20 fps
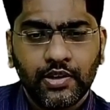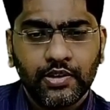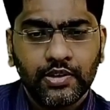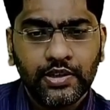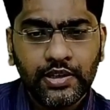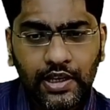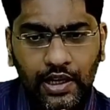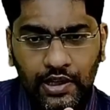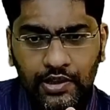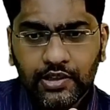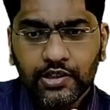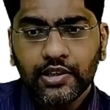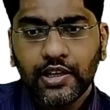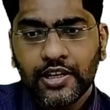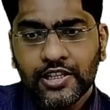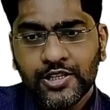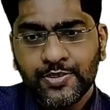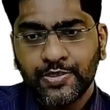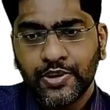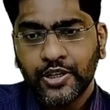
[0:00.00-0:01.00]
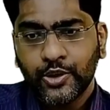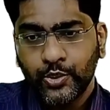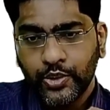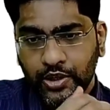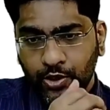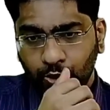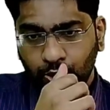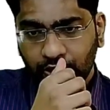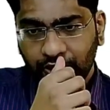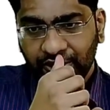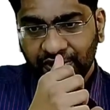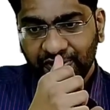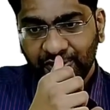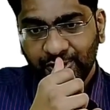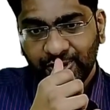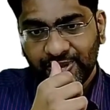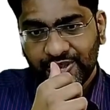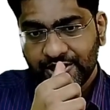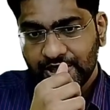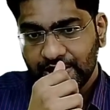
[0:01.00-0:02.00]
The other aspect where I wanted to
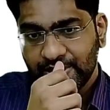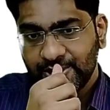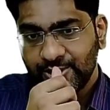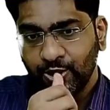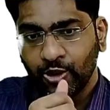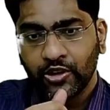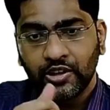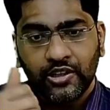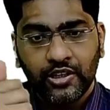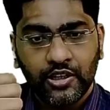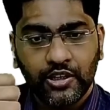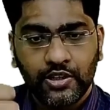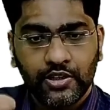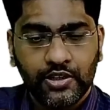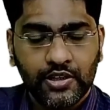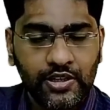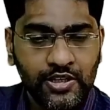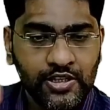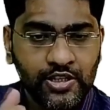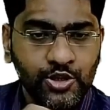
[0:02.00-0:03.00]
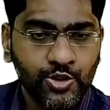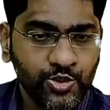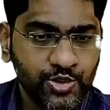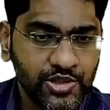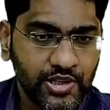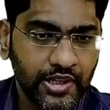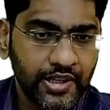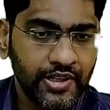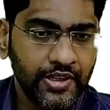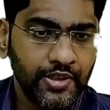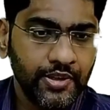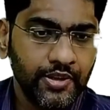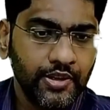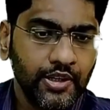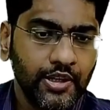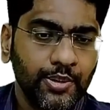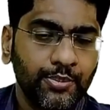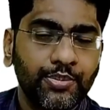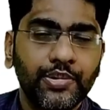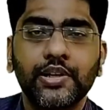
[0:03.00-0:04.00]
focus is suicide.
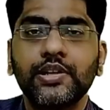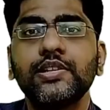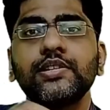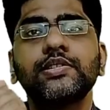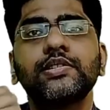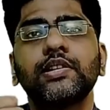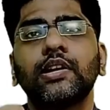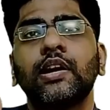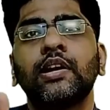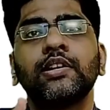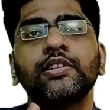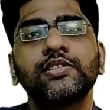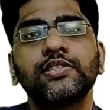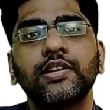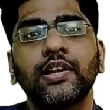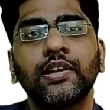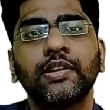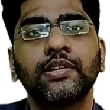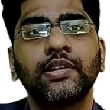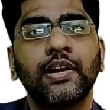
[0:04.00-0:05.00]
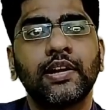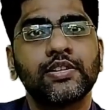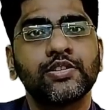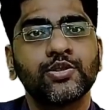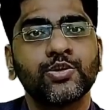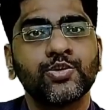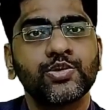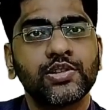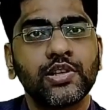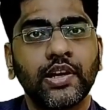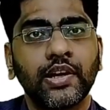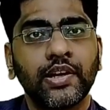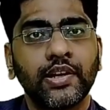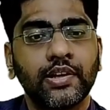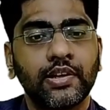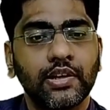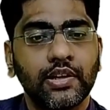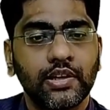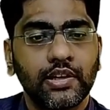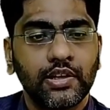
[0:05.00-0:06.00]
Please understand that
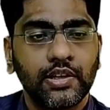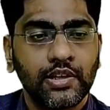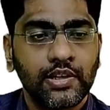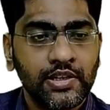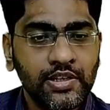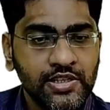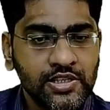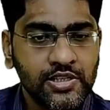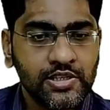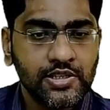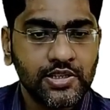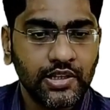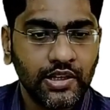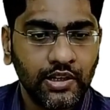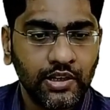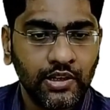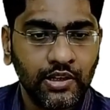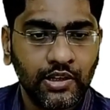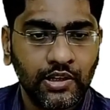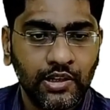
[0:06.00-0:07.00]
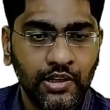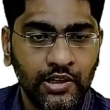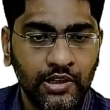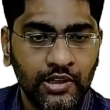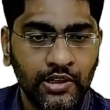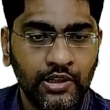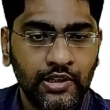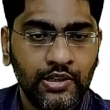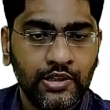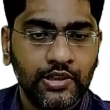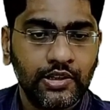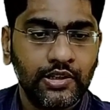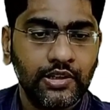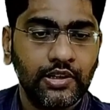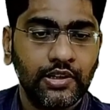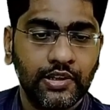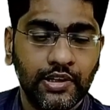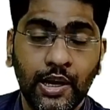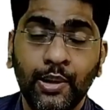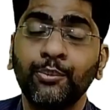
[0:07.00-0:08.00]
suicide is
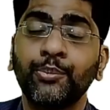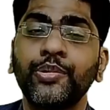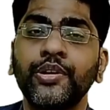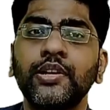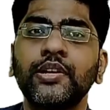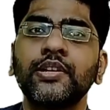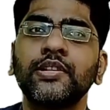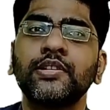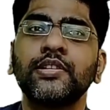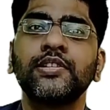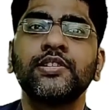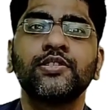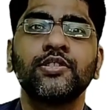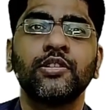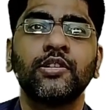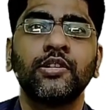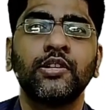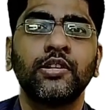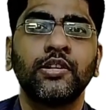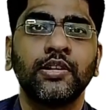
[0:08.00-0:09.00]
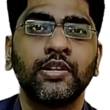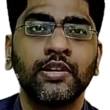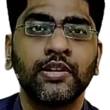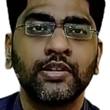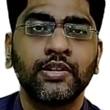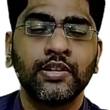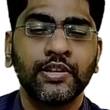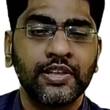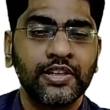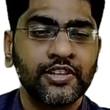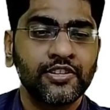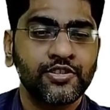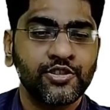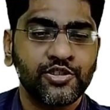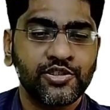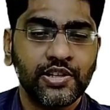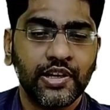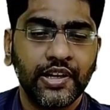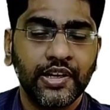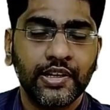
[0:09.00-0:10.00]
rampant in the Indian
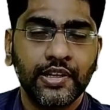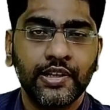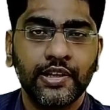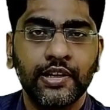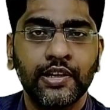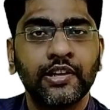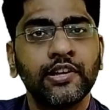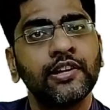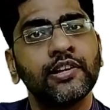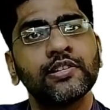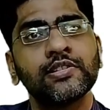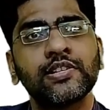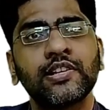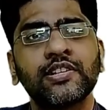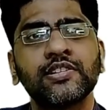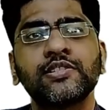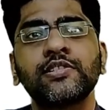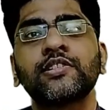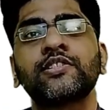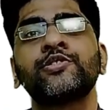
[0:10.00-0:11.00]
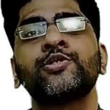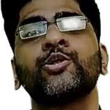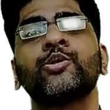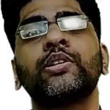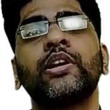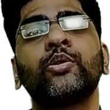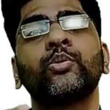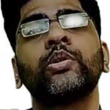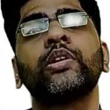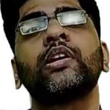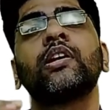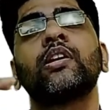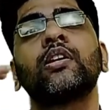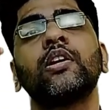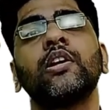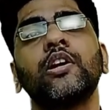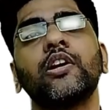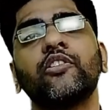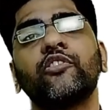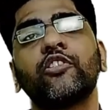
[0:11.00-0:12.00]
society. India statistics show that we
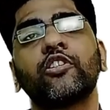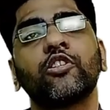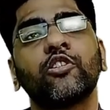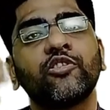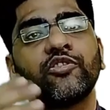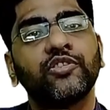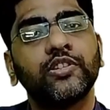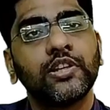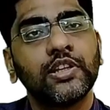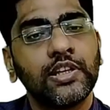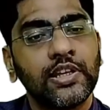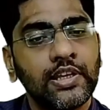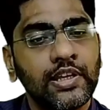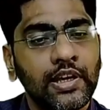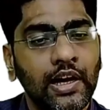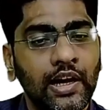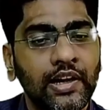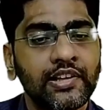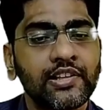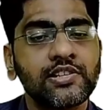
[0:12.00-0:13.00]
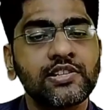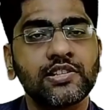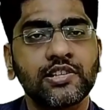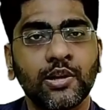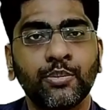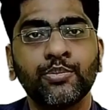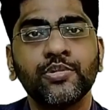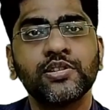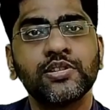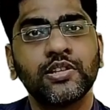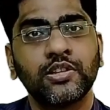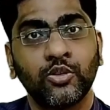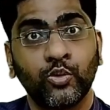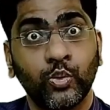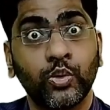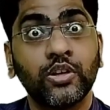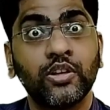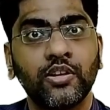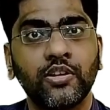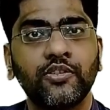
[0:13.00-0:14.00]
are one of the highest numbers in the
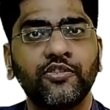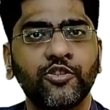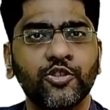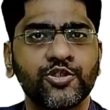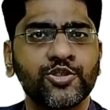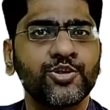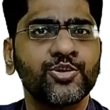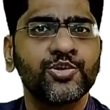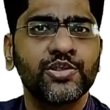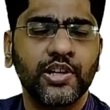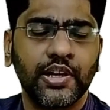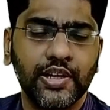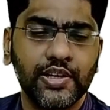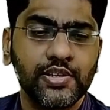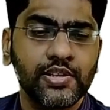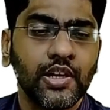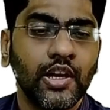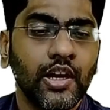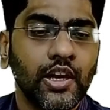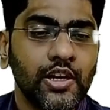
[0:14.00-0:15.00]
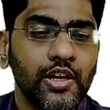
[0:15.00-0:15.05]
world for suicide.